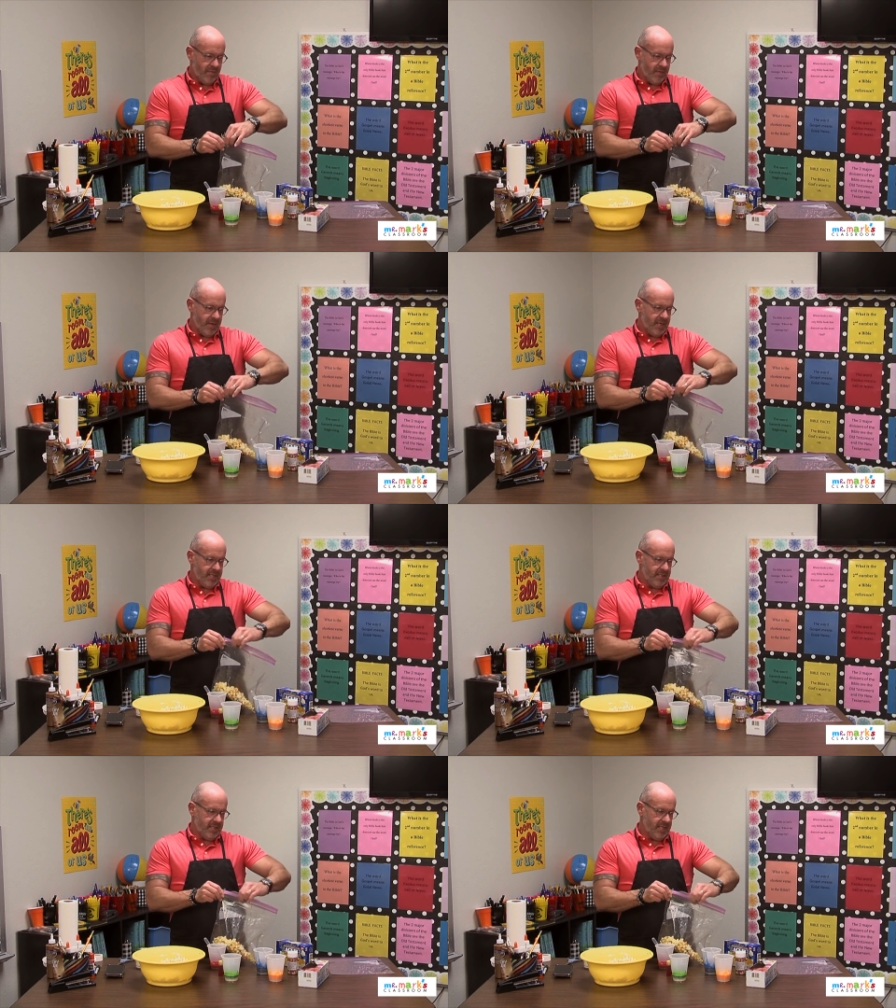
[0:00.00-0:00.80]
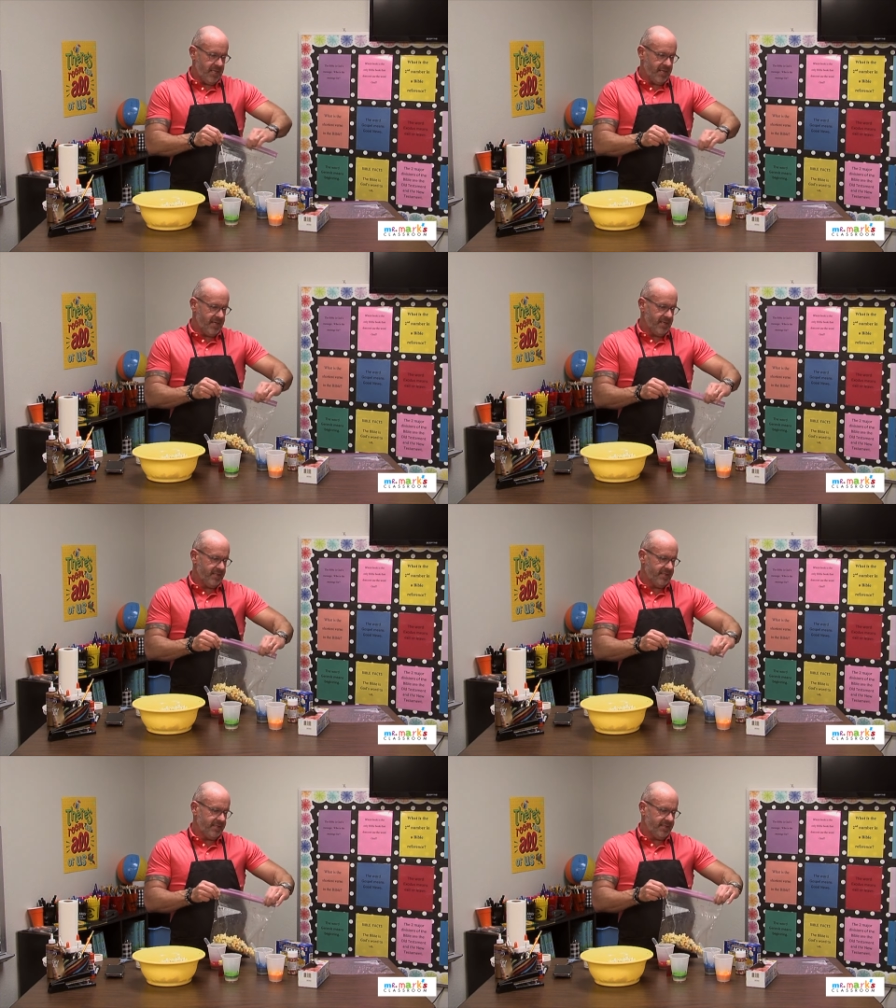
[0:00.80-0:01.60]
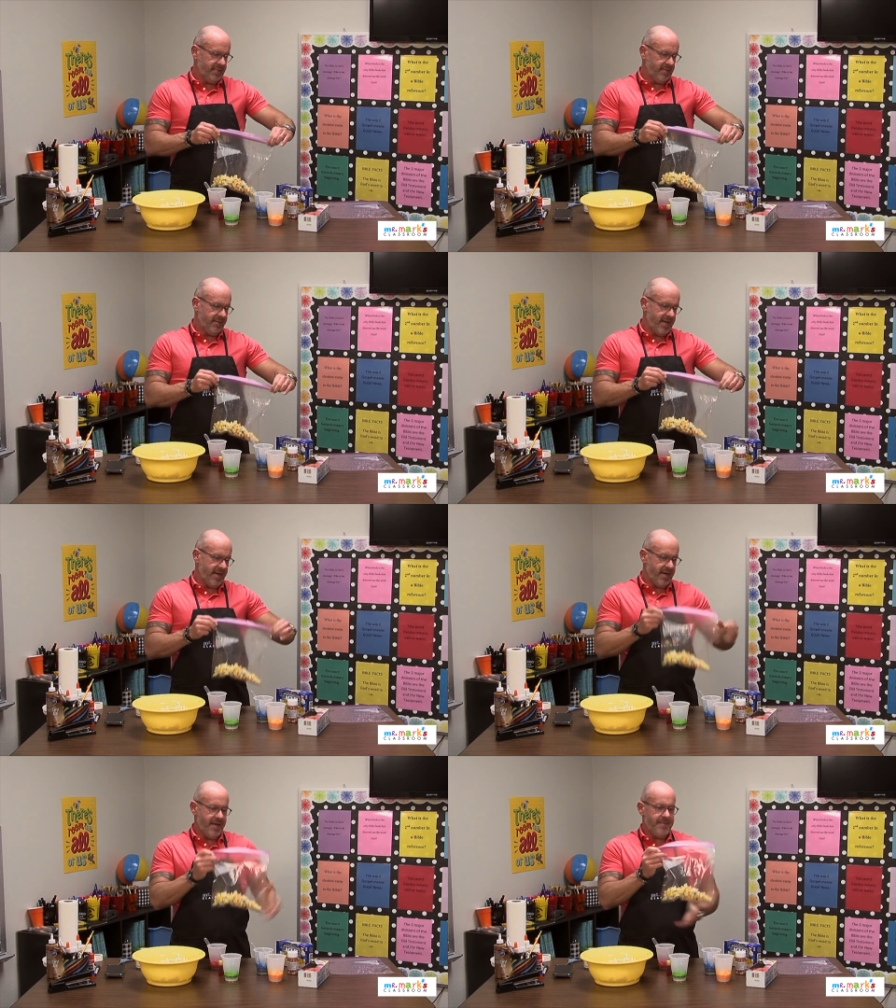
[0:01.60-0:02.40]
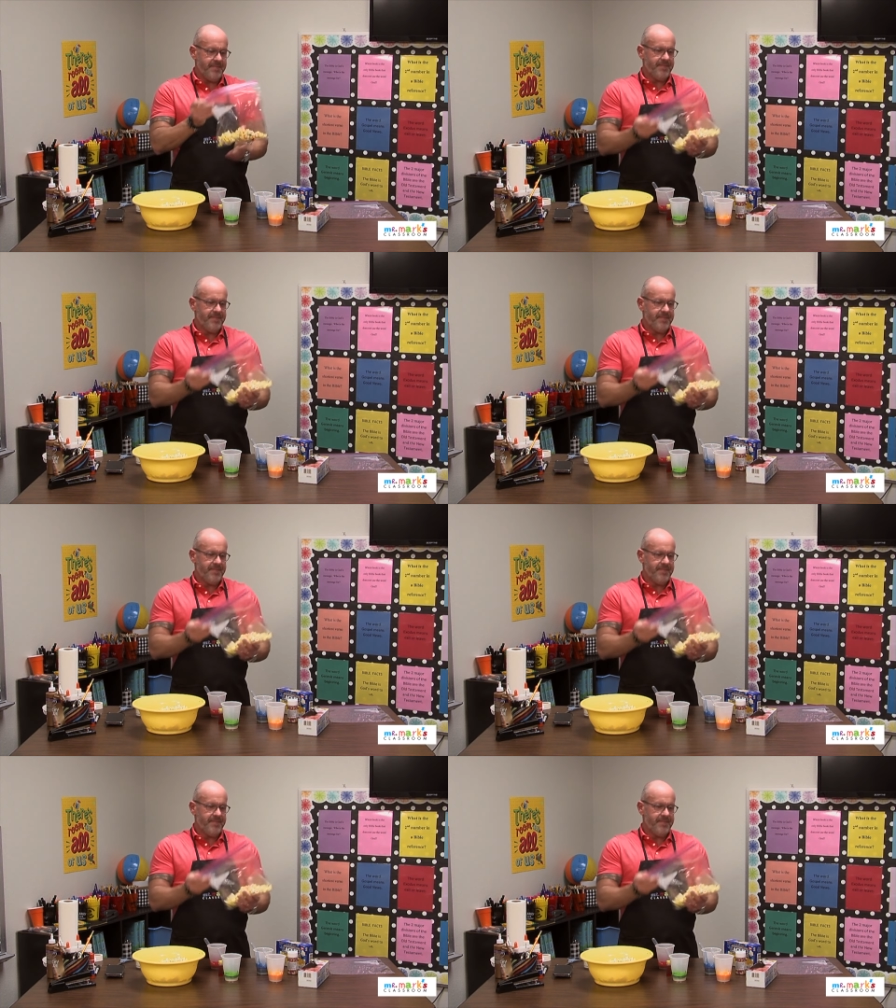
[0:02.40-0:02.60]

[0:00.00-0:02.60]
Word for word: All right, seal that up.